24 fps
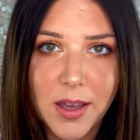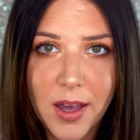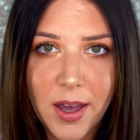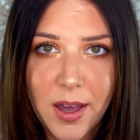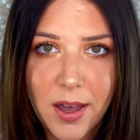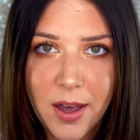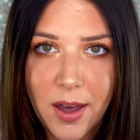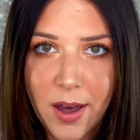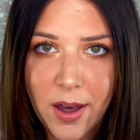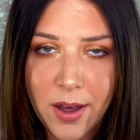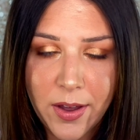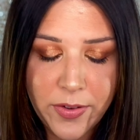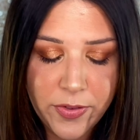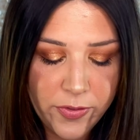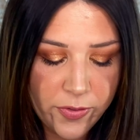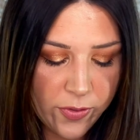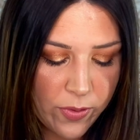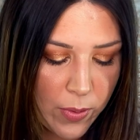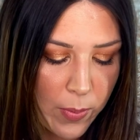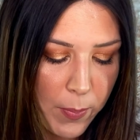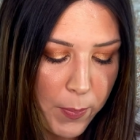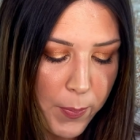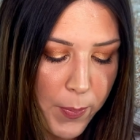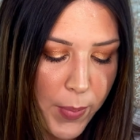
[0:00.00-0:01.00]
AF,
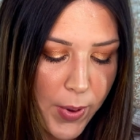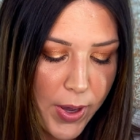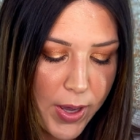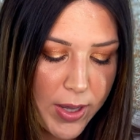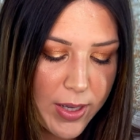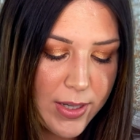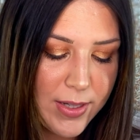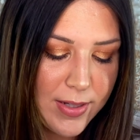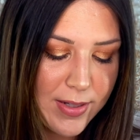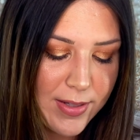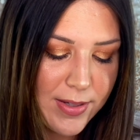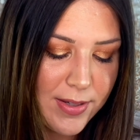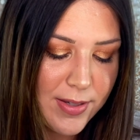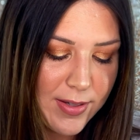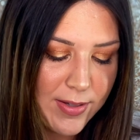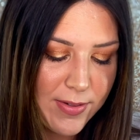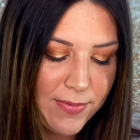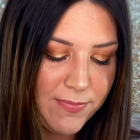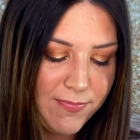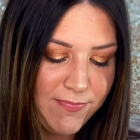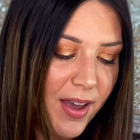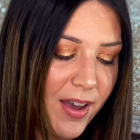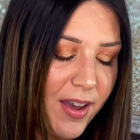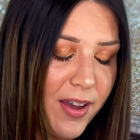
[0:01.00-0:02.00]
but
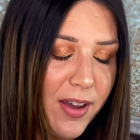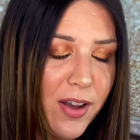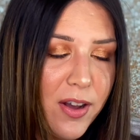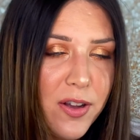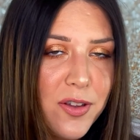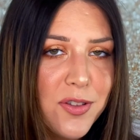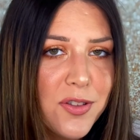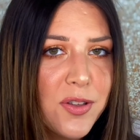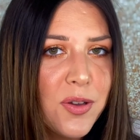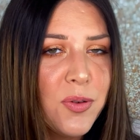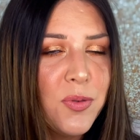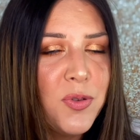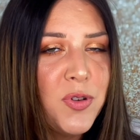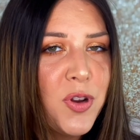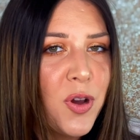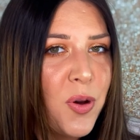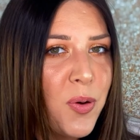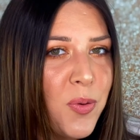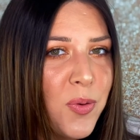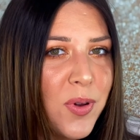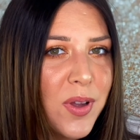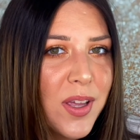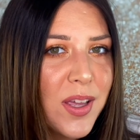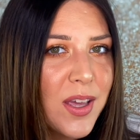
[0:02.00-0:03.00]
I also
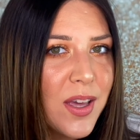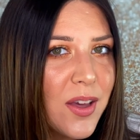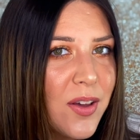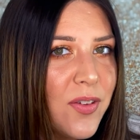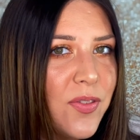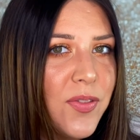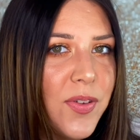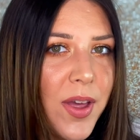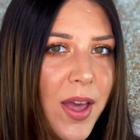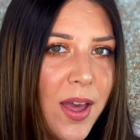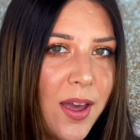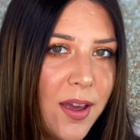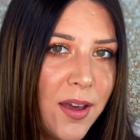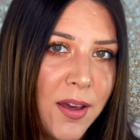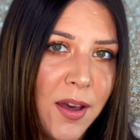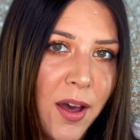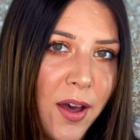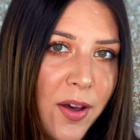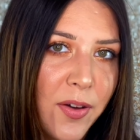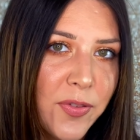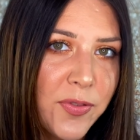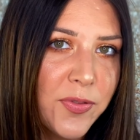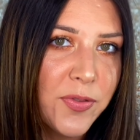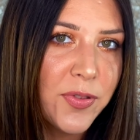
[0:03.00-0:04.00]
don't give
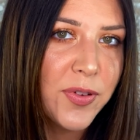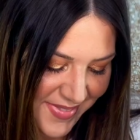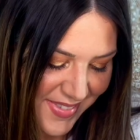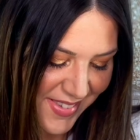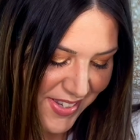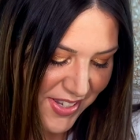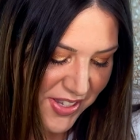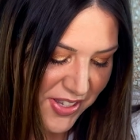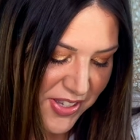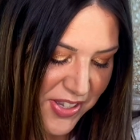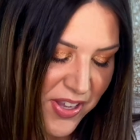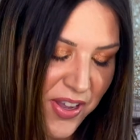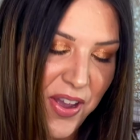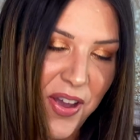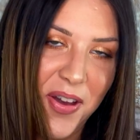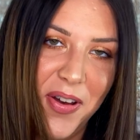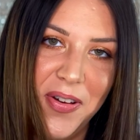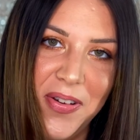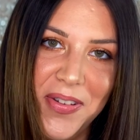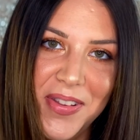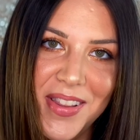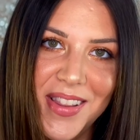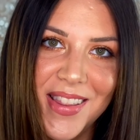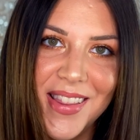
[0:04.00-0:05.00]
AF.
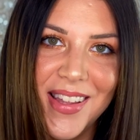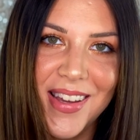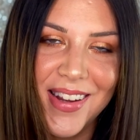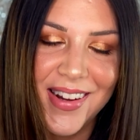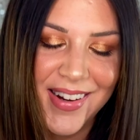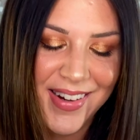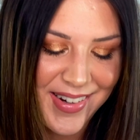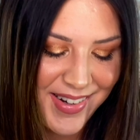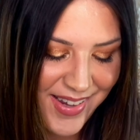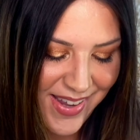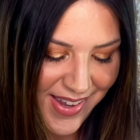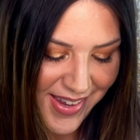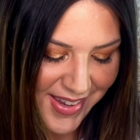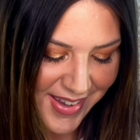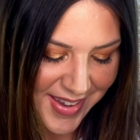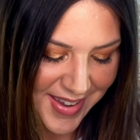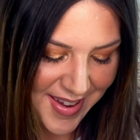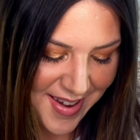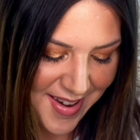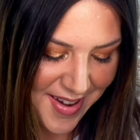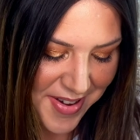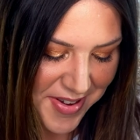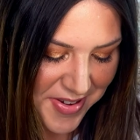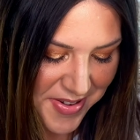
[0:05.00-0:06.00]
So there you
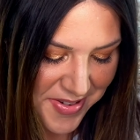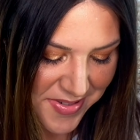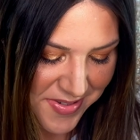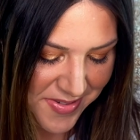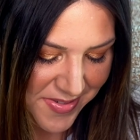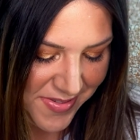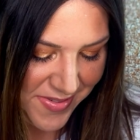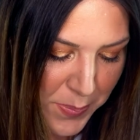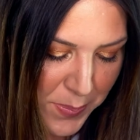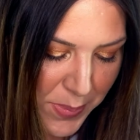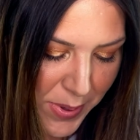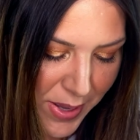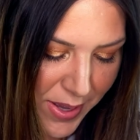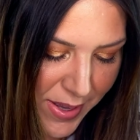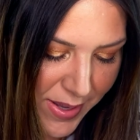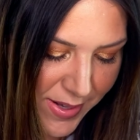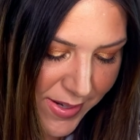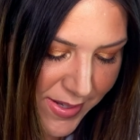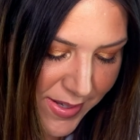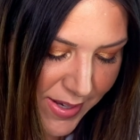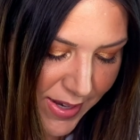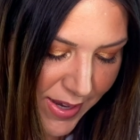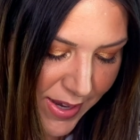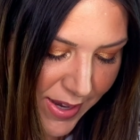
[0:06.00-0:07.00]
go.
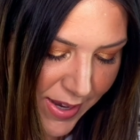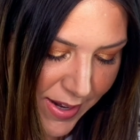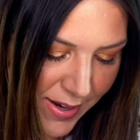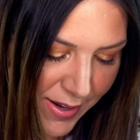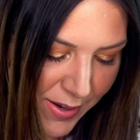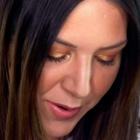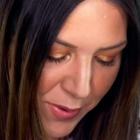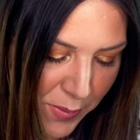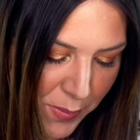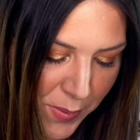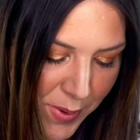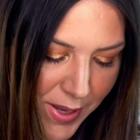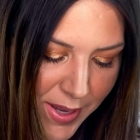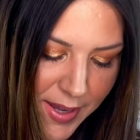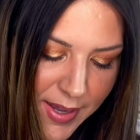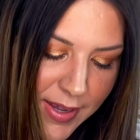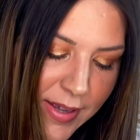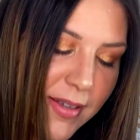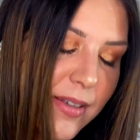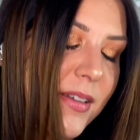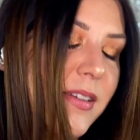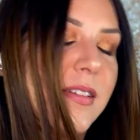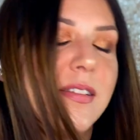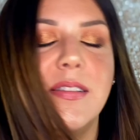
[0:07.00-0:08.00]
But
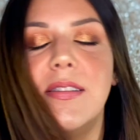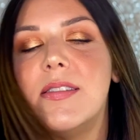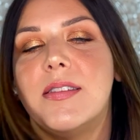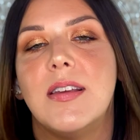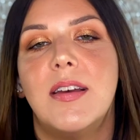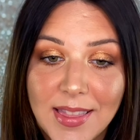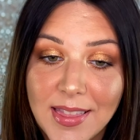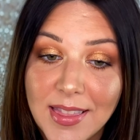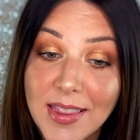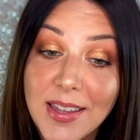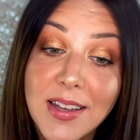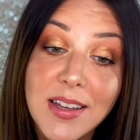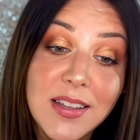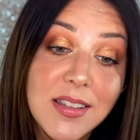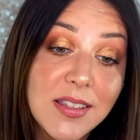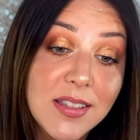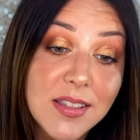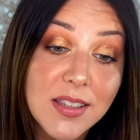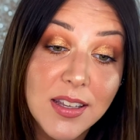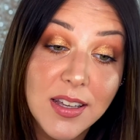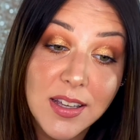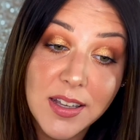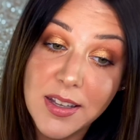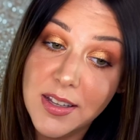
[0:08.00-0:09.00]
anyways,
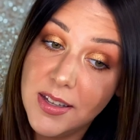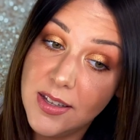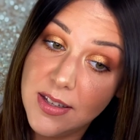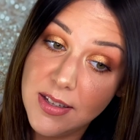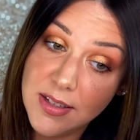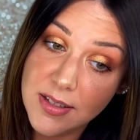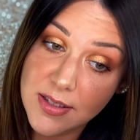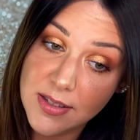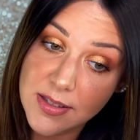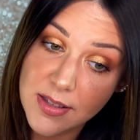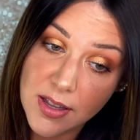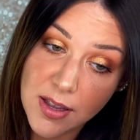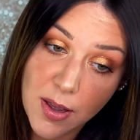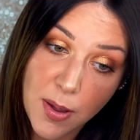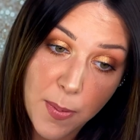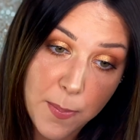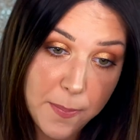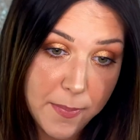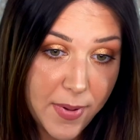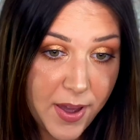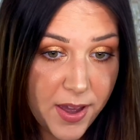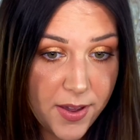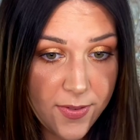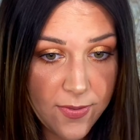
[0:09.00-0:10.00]
this is
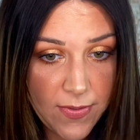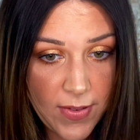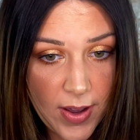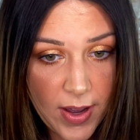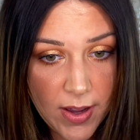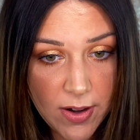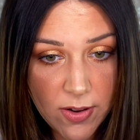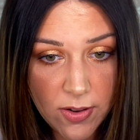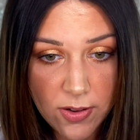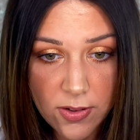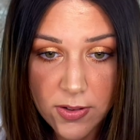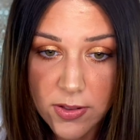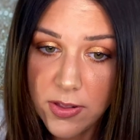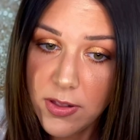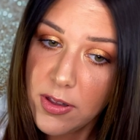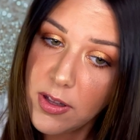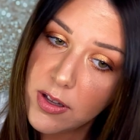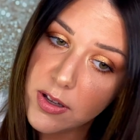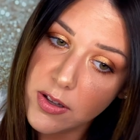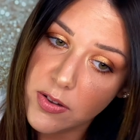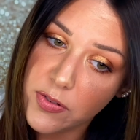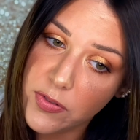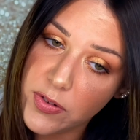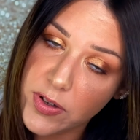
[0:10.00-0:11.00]
my final
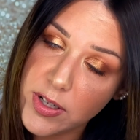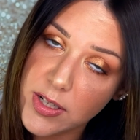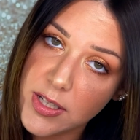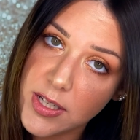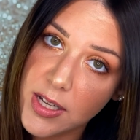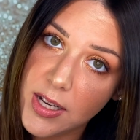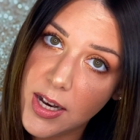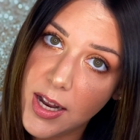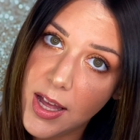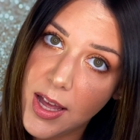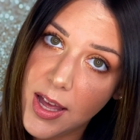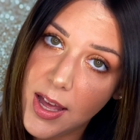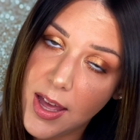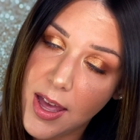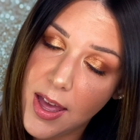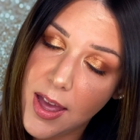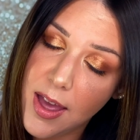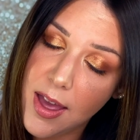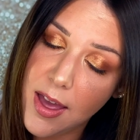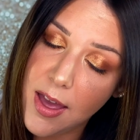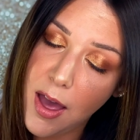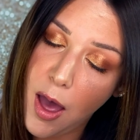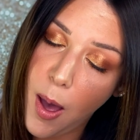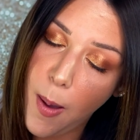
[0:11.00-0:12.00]
look for
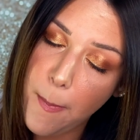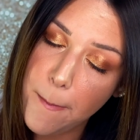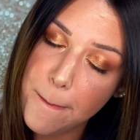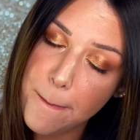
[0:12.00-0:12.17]
today,